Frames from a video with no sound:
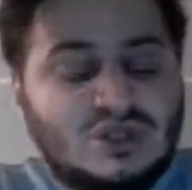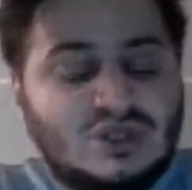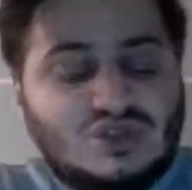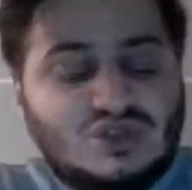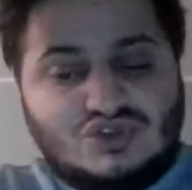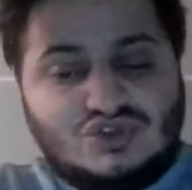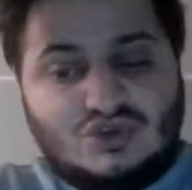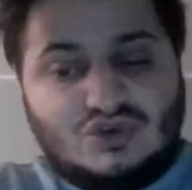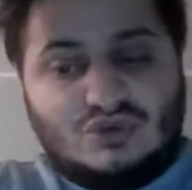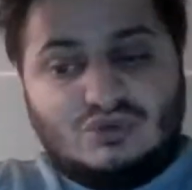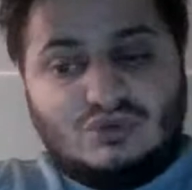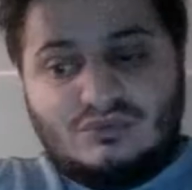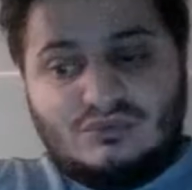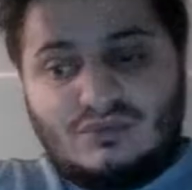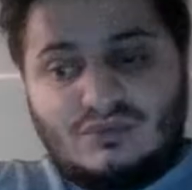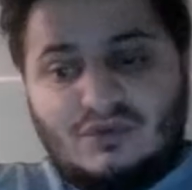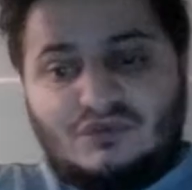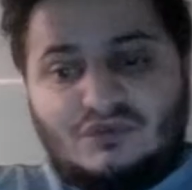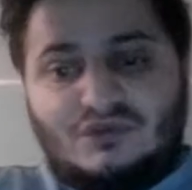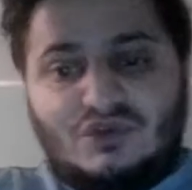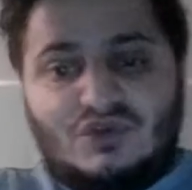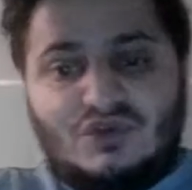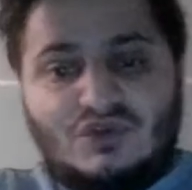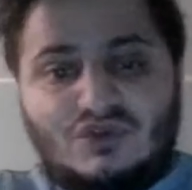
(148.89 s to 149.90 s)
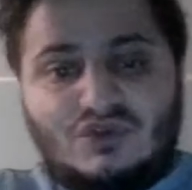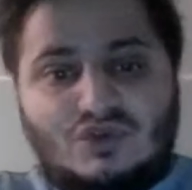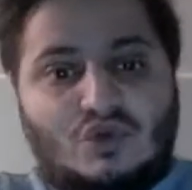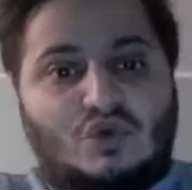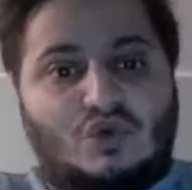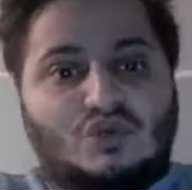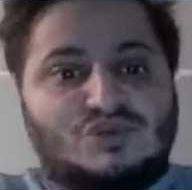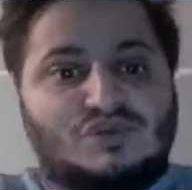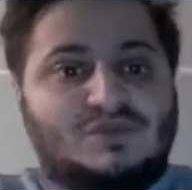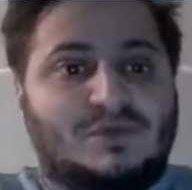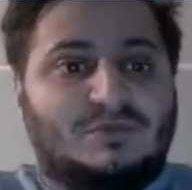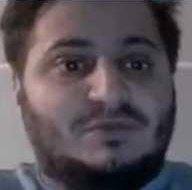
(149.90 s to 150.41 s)
So the
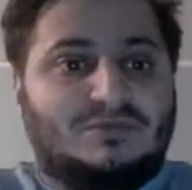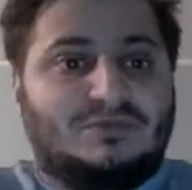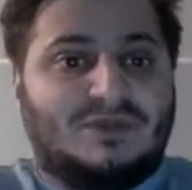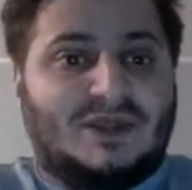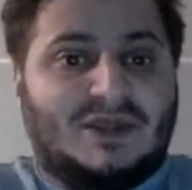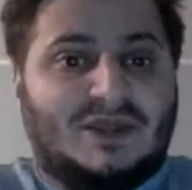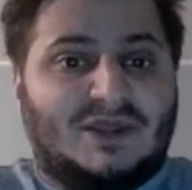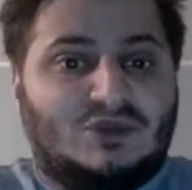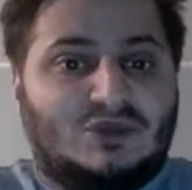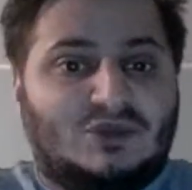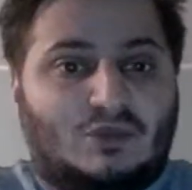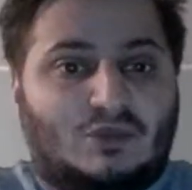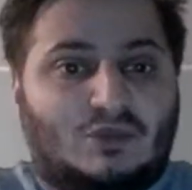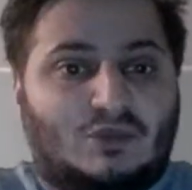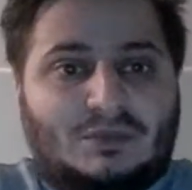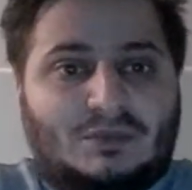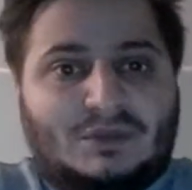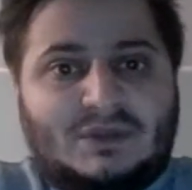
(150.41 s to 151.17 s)
vertigo's been playing up,